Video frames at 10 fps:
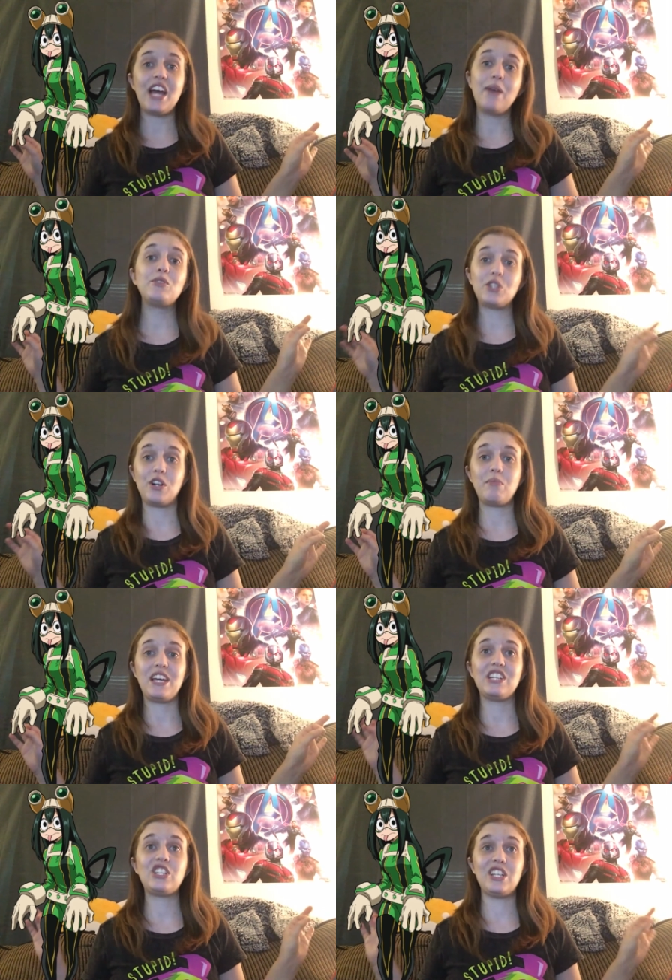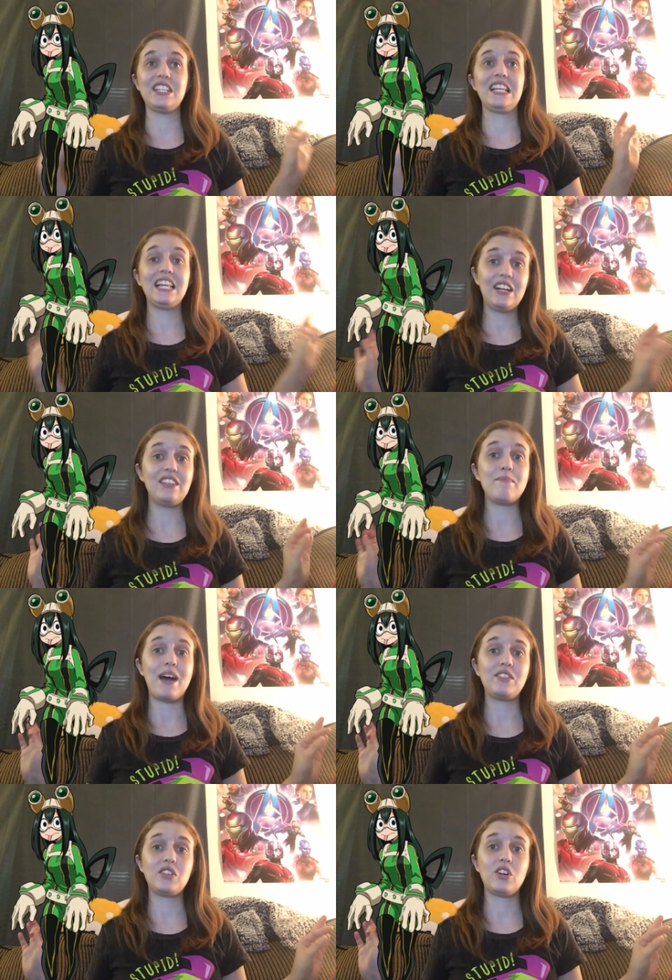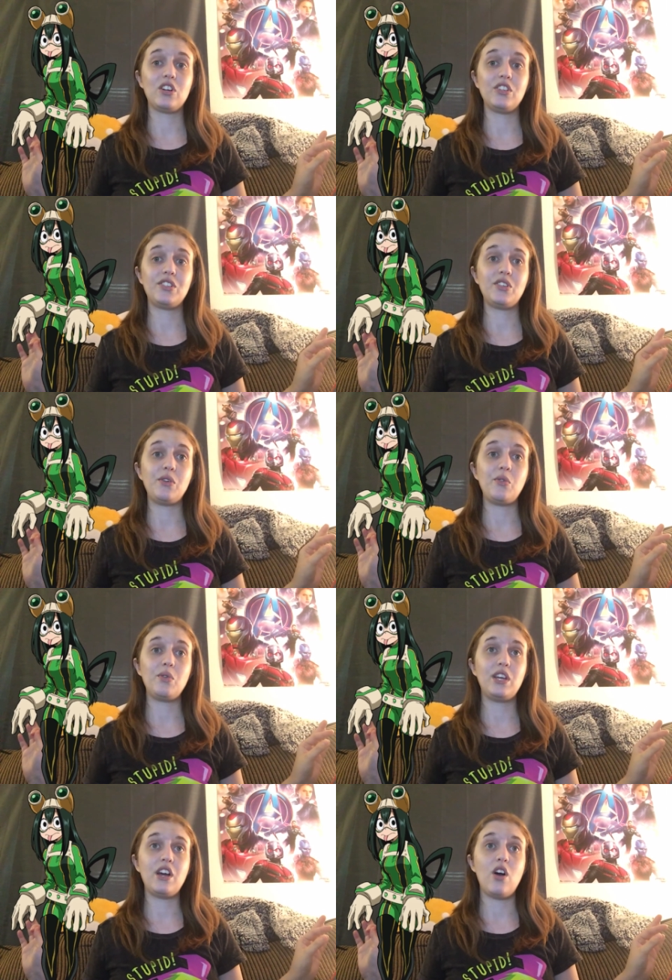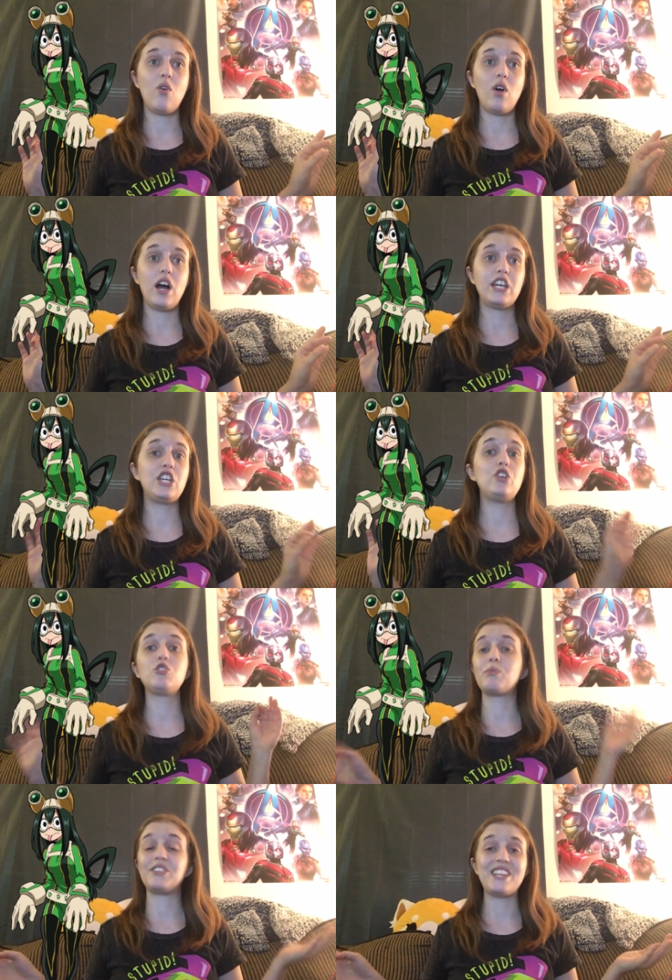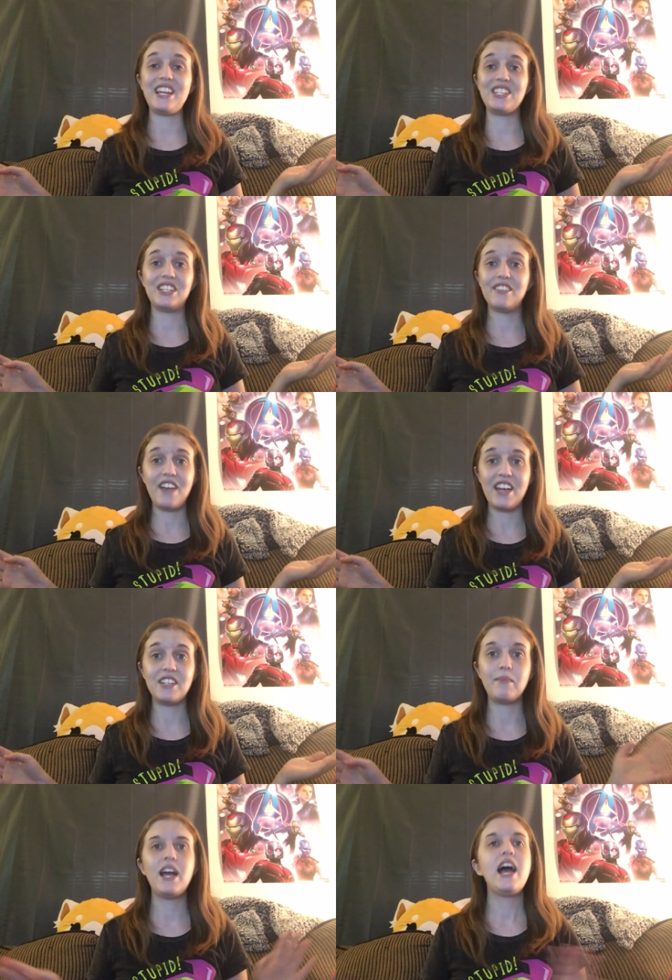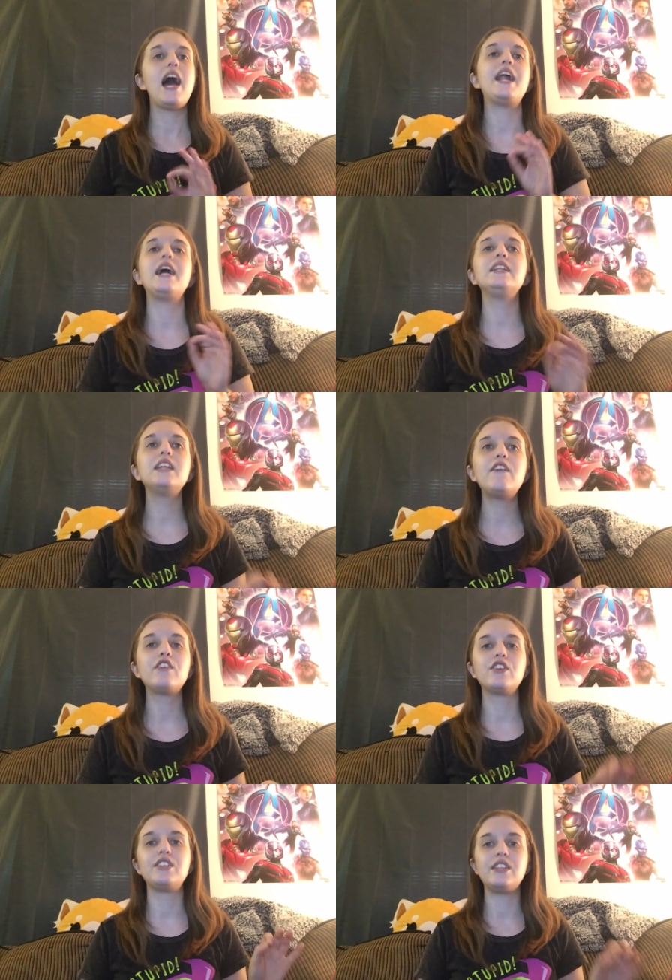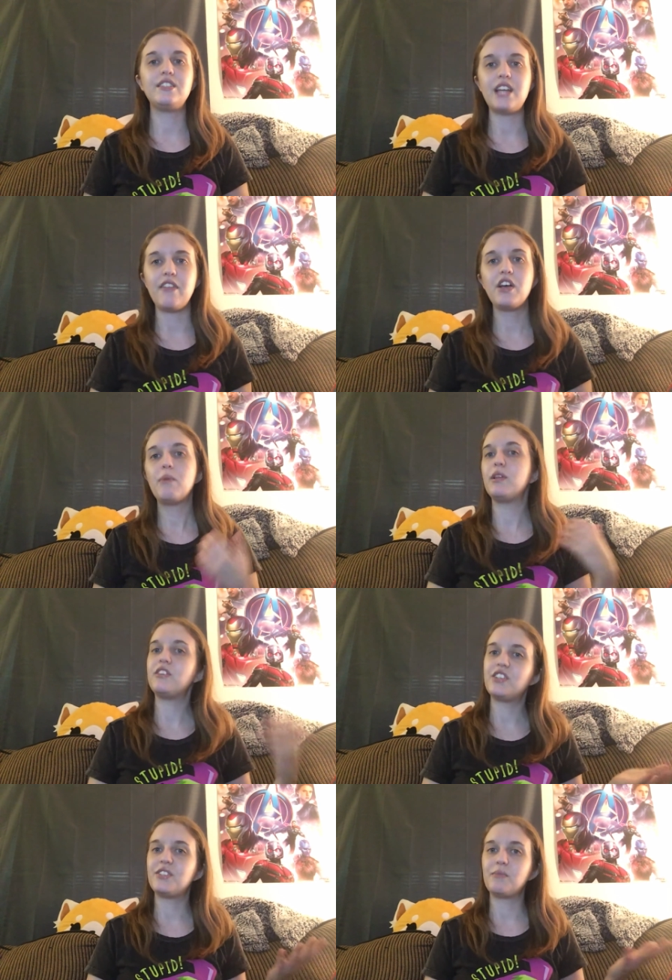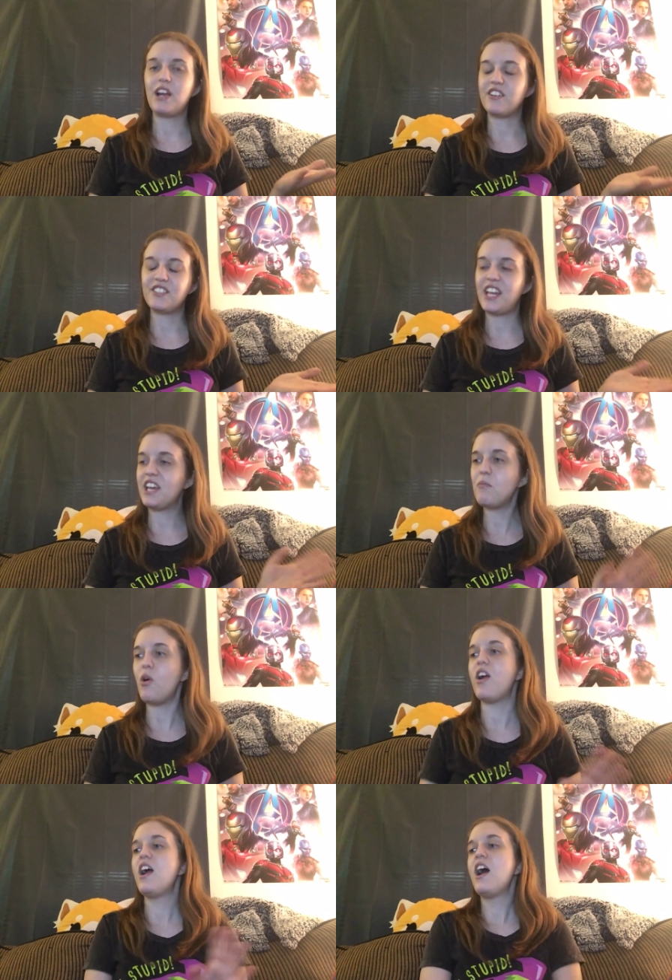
I'm sure, because she is literally best girl to, you know, a huge percentage of the fandom. And I love her to death. There are just some characters I like more.